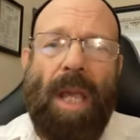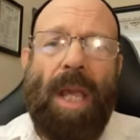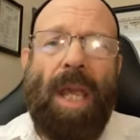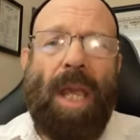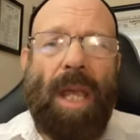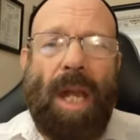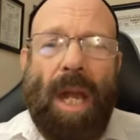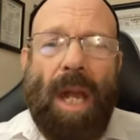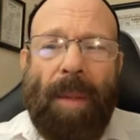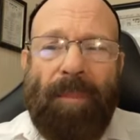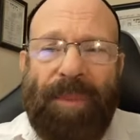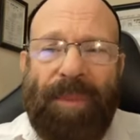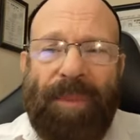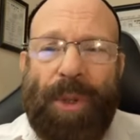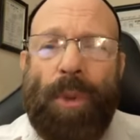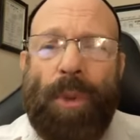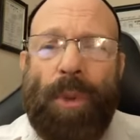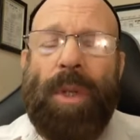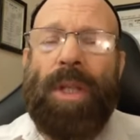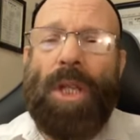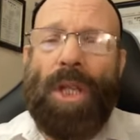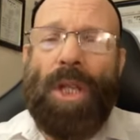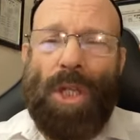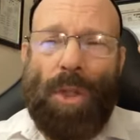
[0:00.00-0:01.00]
And I'm
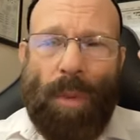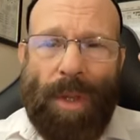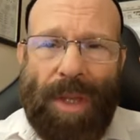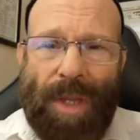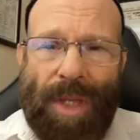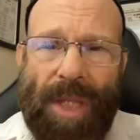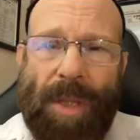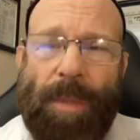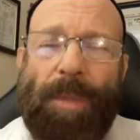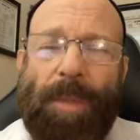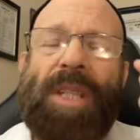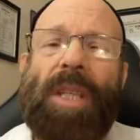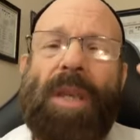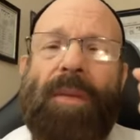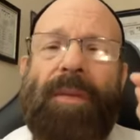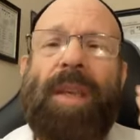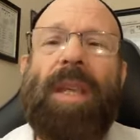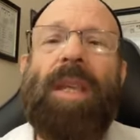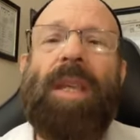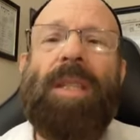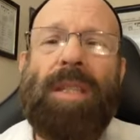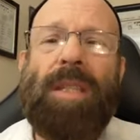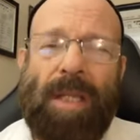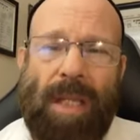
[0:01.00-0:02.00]
doing this with a
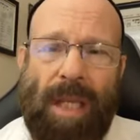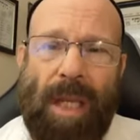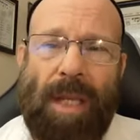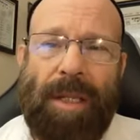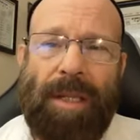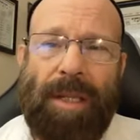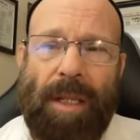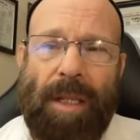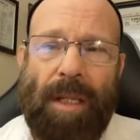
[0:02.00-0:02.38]
specific intent.